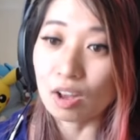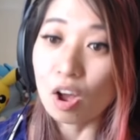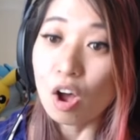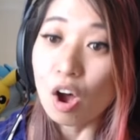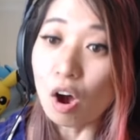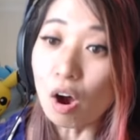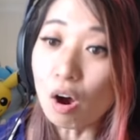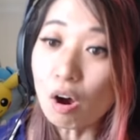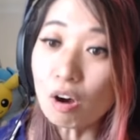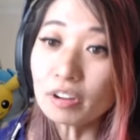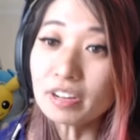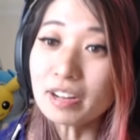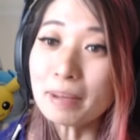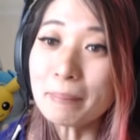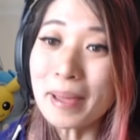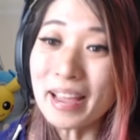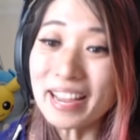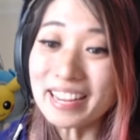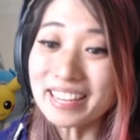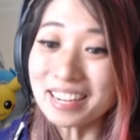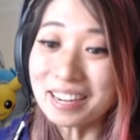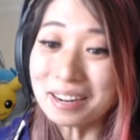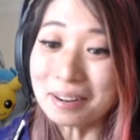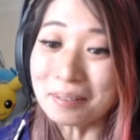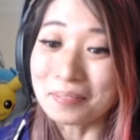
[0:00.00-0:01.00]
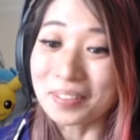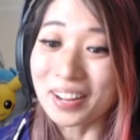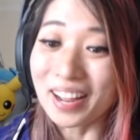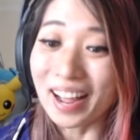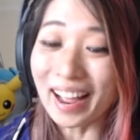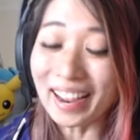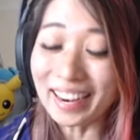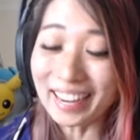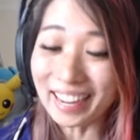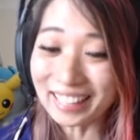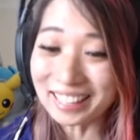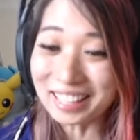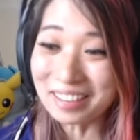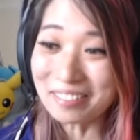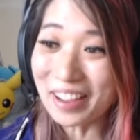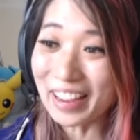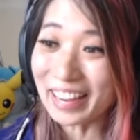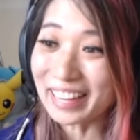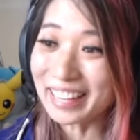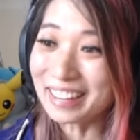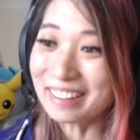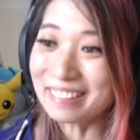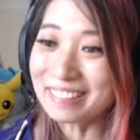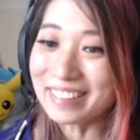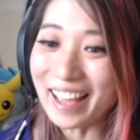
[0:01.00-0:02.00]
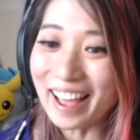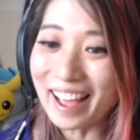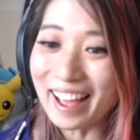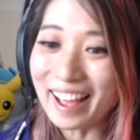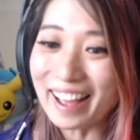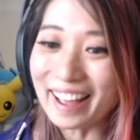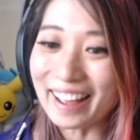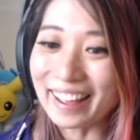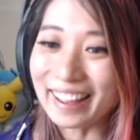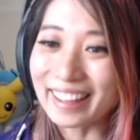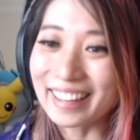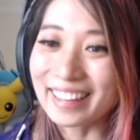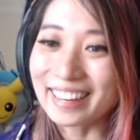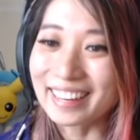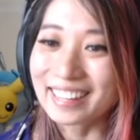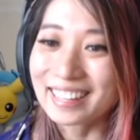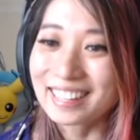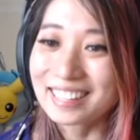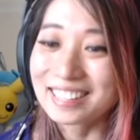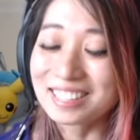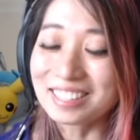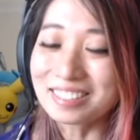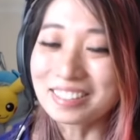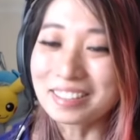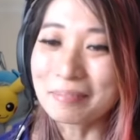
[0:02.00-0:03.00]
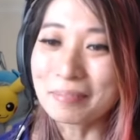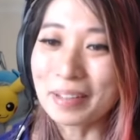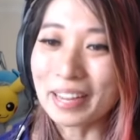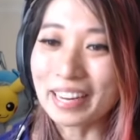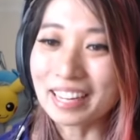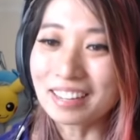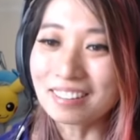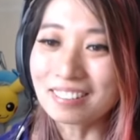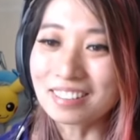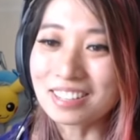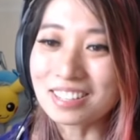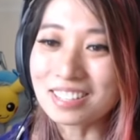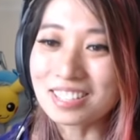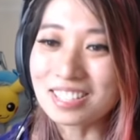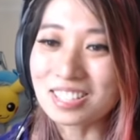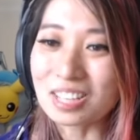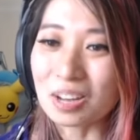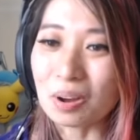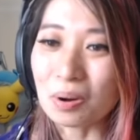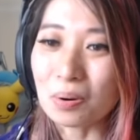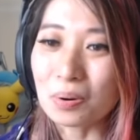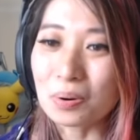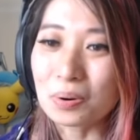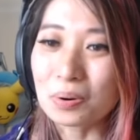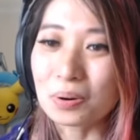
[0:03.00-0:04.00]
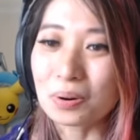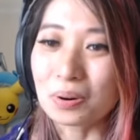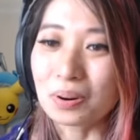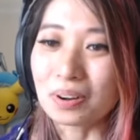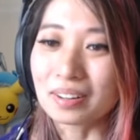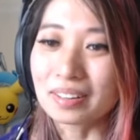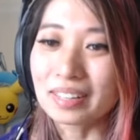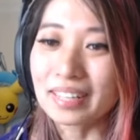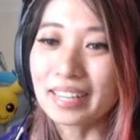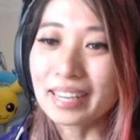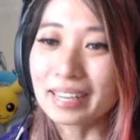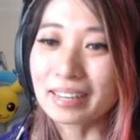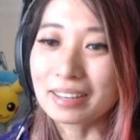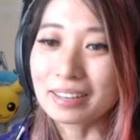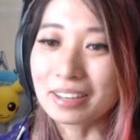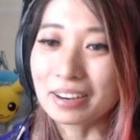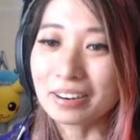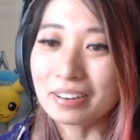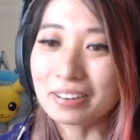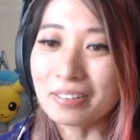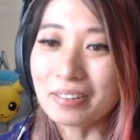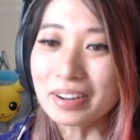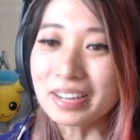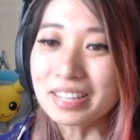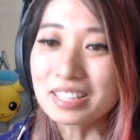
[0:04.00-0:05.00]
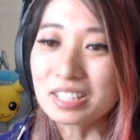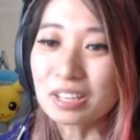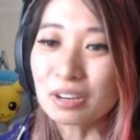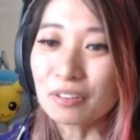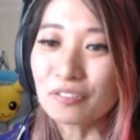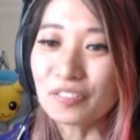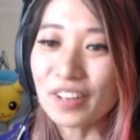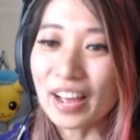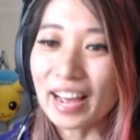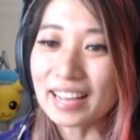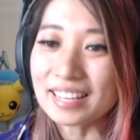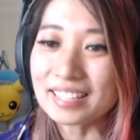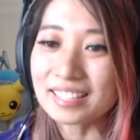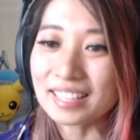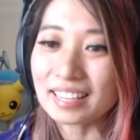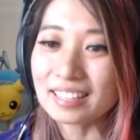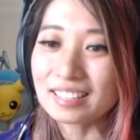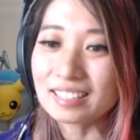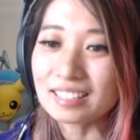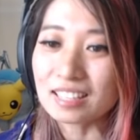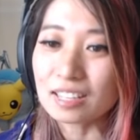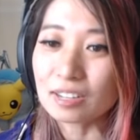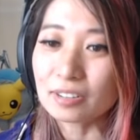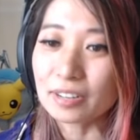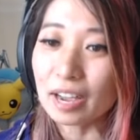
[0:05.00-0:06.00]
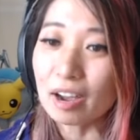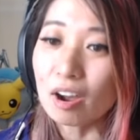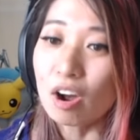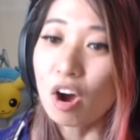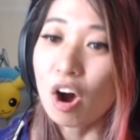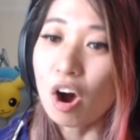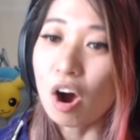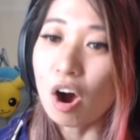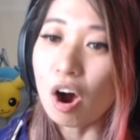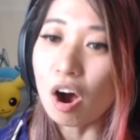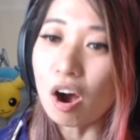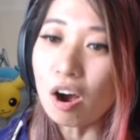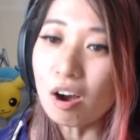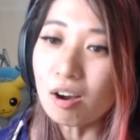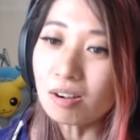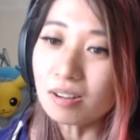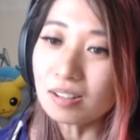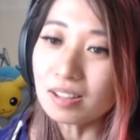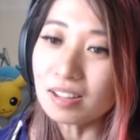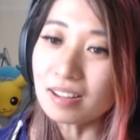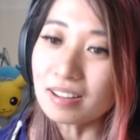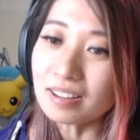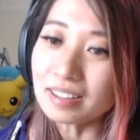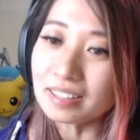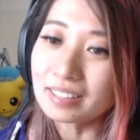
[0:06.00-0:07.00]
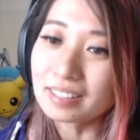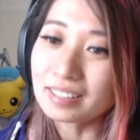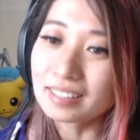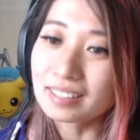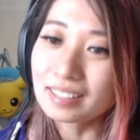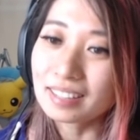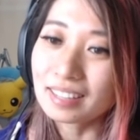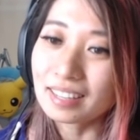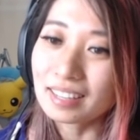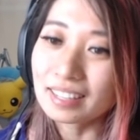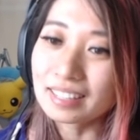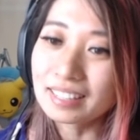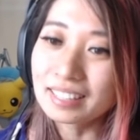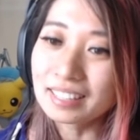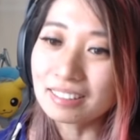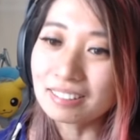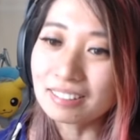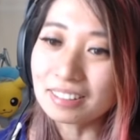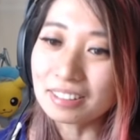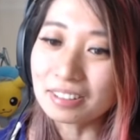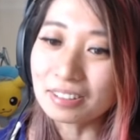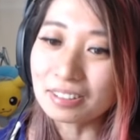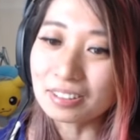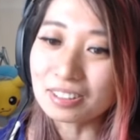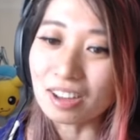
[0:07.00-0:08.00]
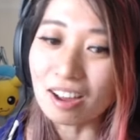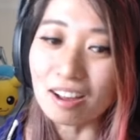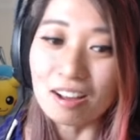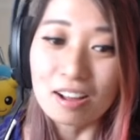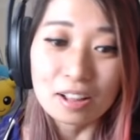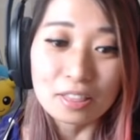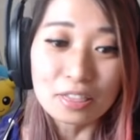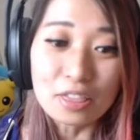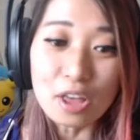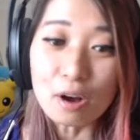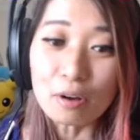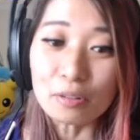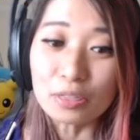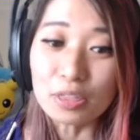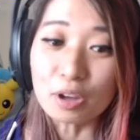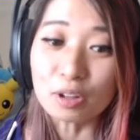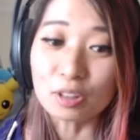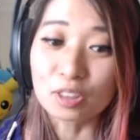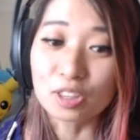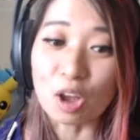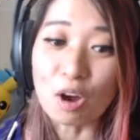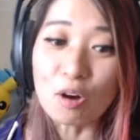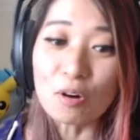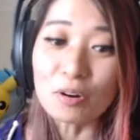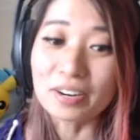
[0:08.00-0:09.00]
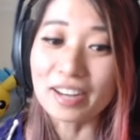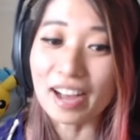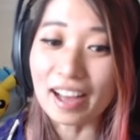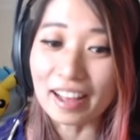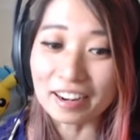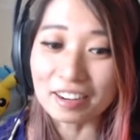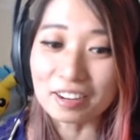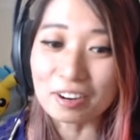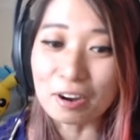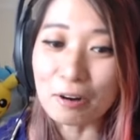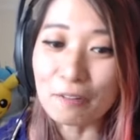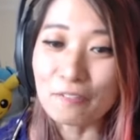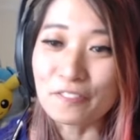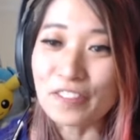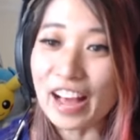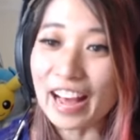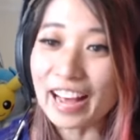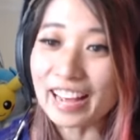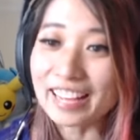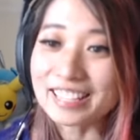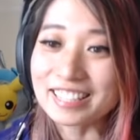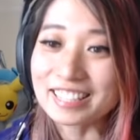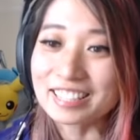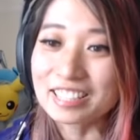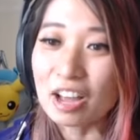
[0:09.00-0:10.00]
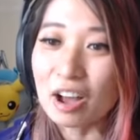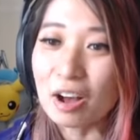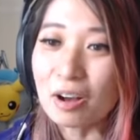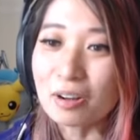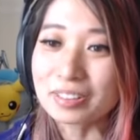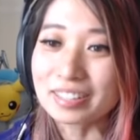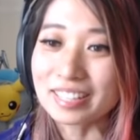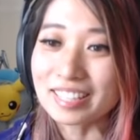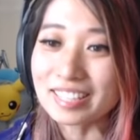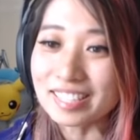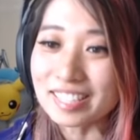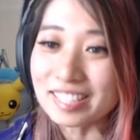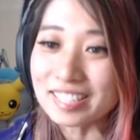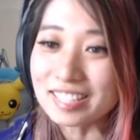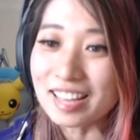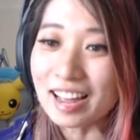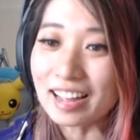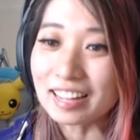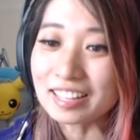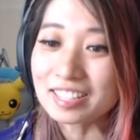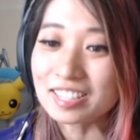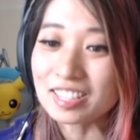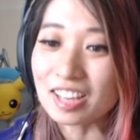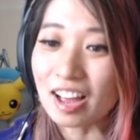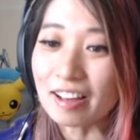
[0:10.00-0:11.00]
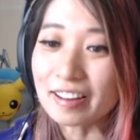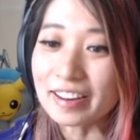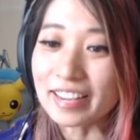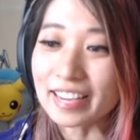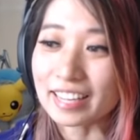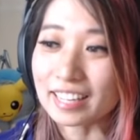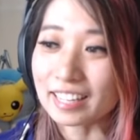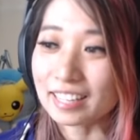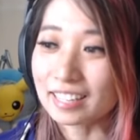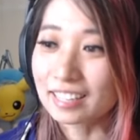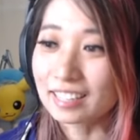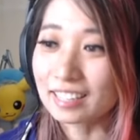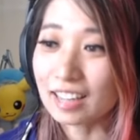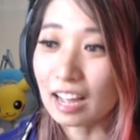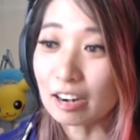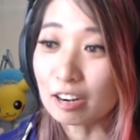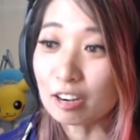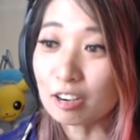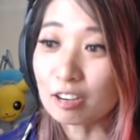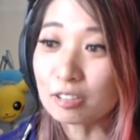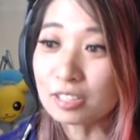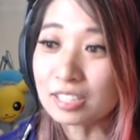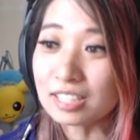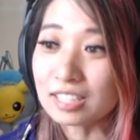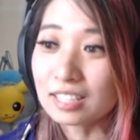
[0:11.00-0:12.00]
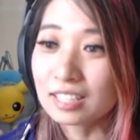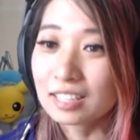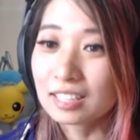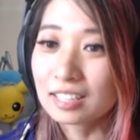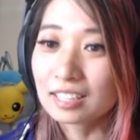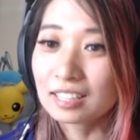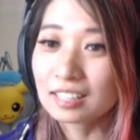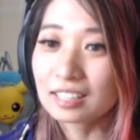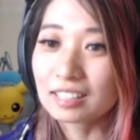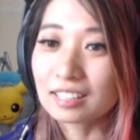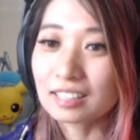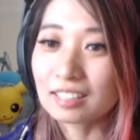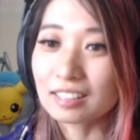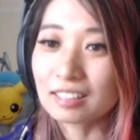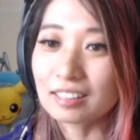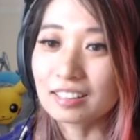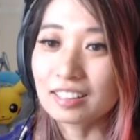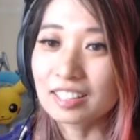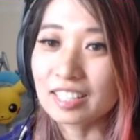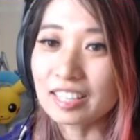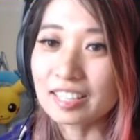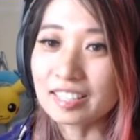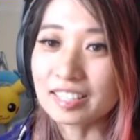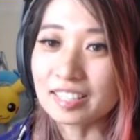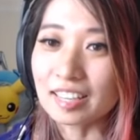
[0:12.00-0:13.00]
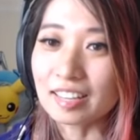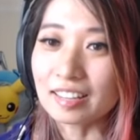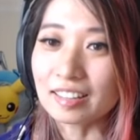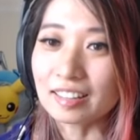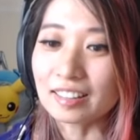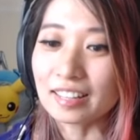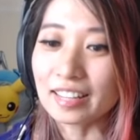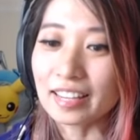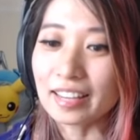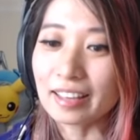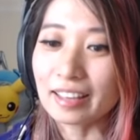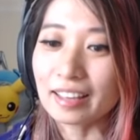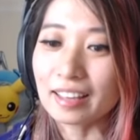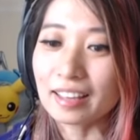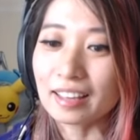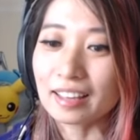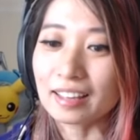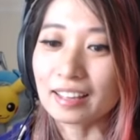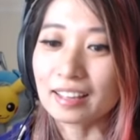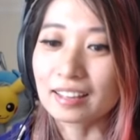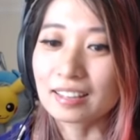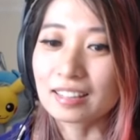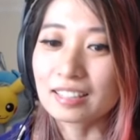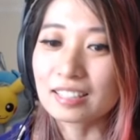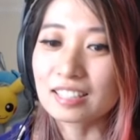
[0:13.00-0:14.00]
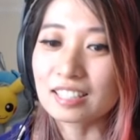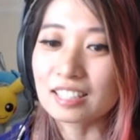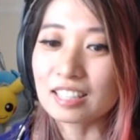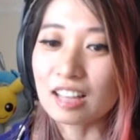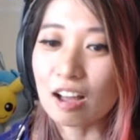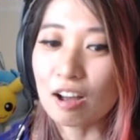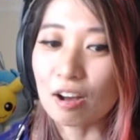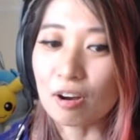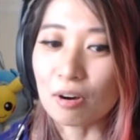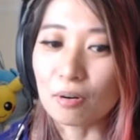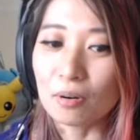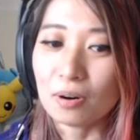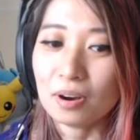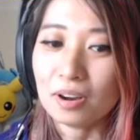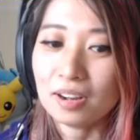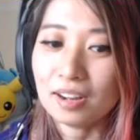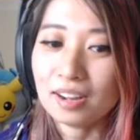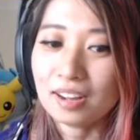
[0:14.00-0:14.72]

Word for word: Oh, the makeup! I got the makeup! Yay! Dude, the makeup looks so cool. Lee, you're going too fast. Can you slow down? Oh, you gotta go fast. A cute little dog. No, no, don't gotta go fast. No, this is not Sonic. Gotta go decently slow.